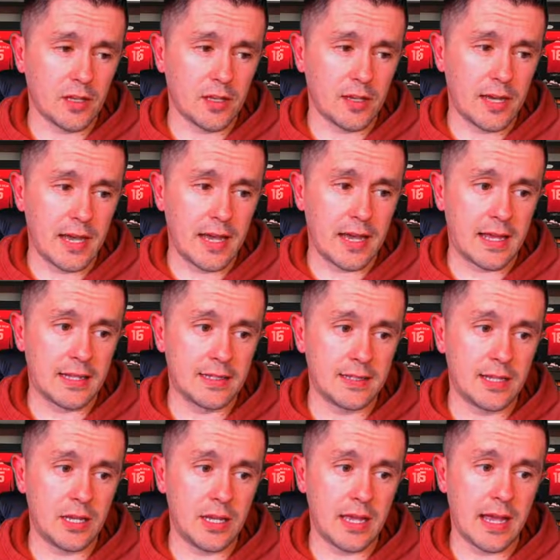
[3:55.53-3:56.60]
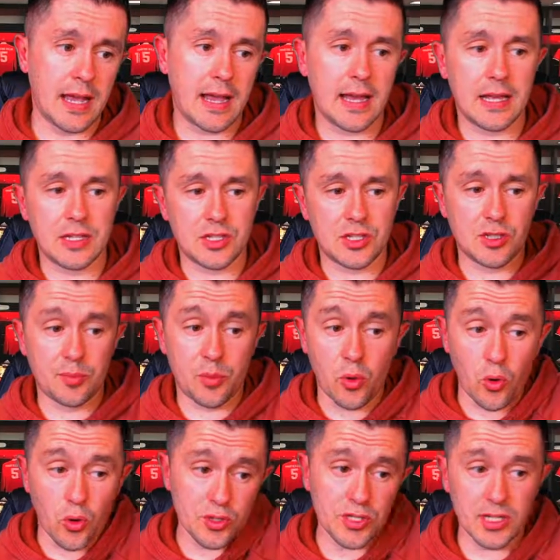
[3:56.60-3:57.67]
And he has
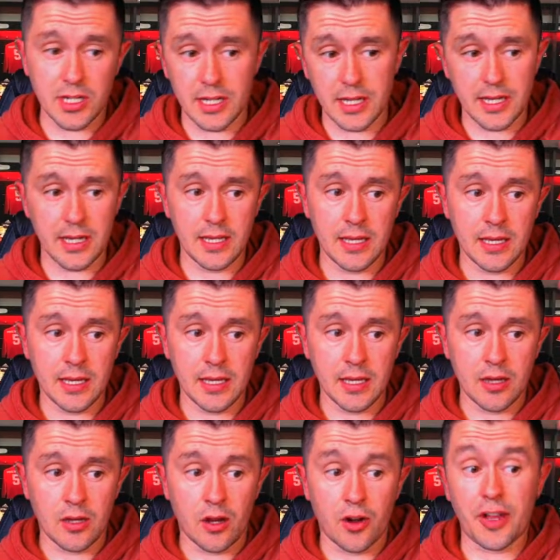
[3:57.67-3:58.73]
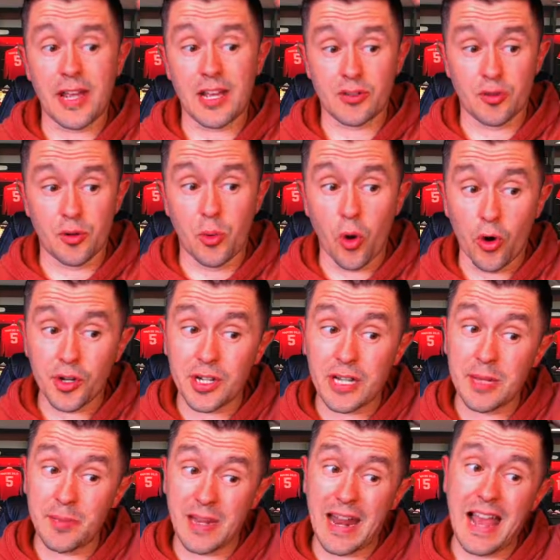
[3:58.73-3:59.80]
reportedly
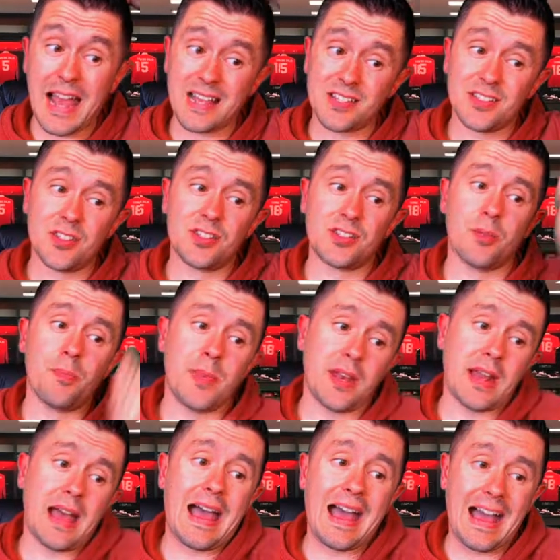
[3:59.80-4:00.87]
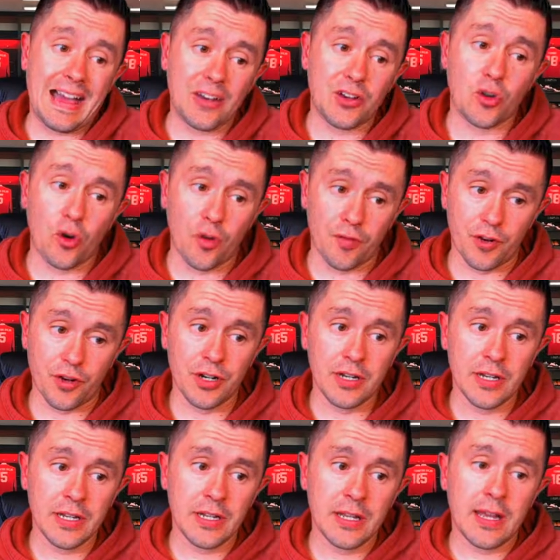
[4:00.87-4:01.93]
been asked to submit handover
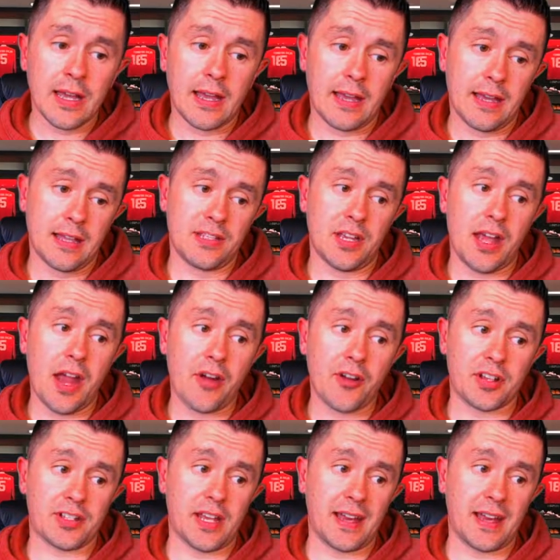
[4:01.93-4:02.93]
to Erik Ten